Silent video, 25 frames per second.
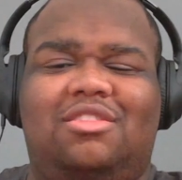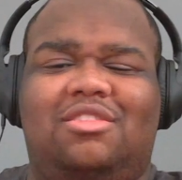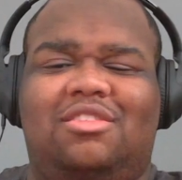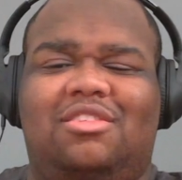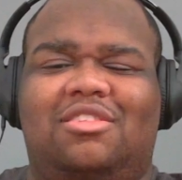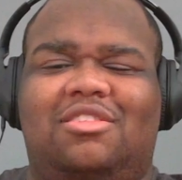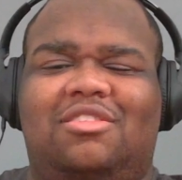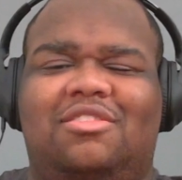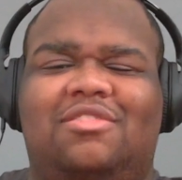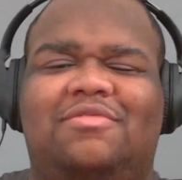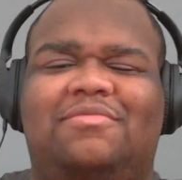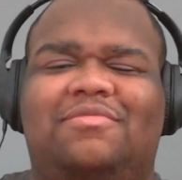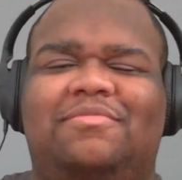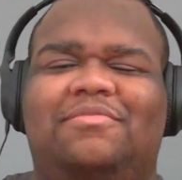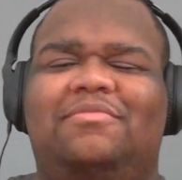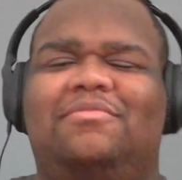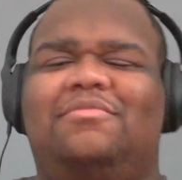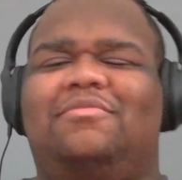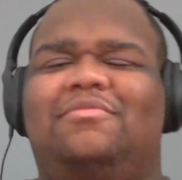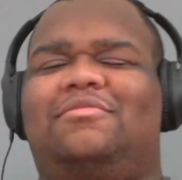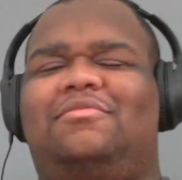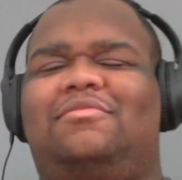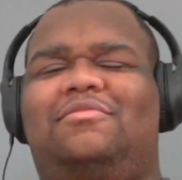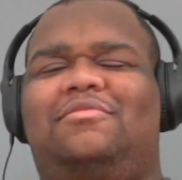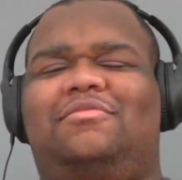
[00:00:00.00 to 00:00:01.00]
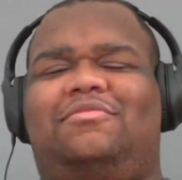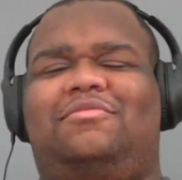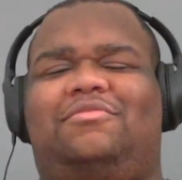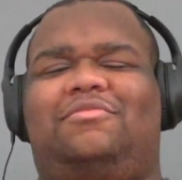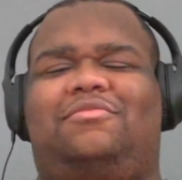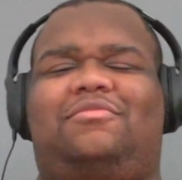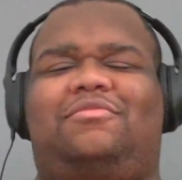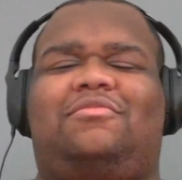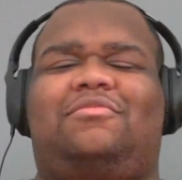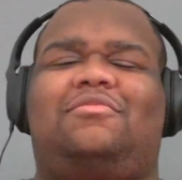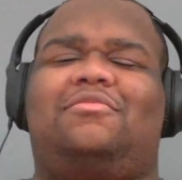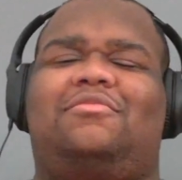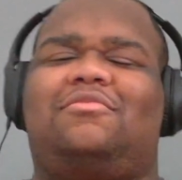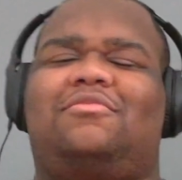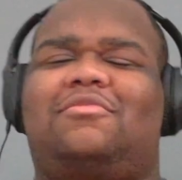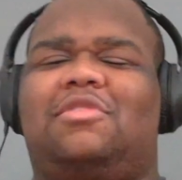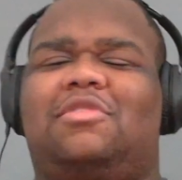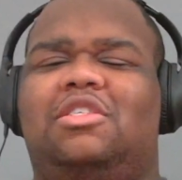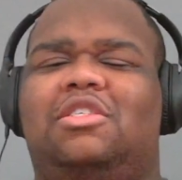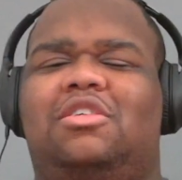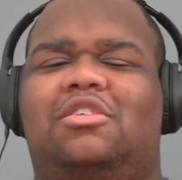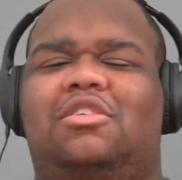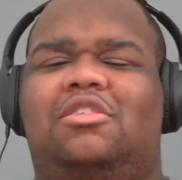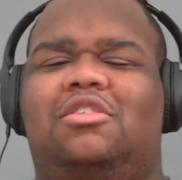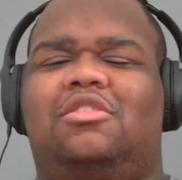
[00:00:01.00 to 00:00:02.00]
then.
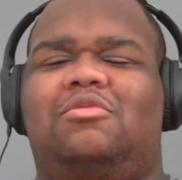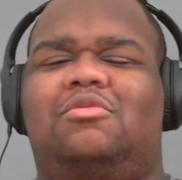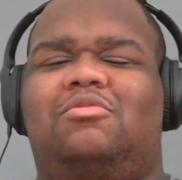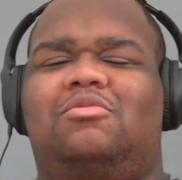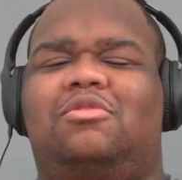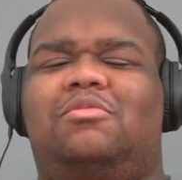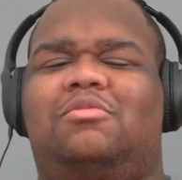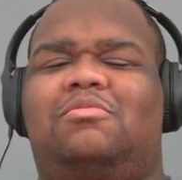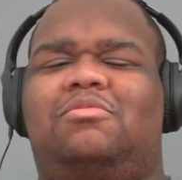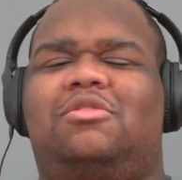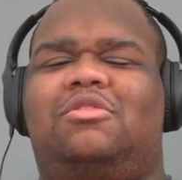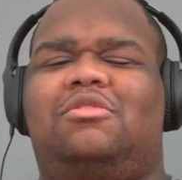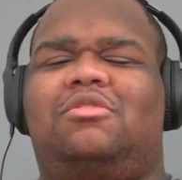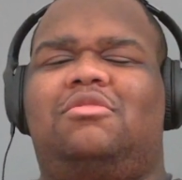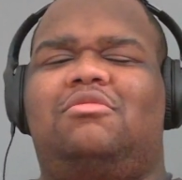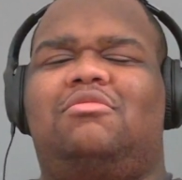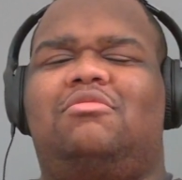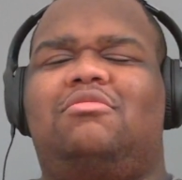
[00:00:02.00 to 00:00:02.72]
Uh, whoops.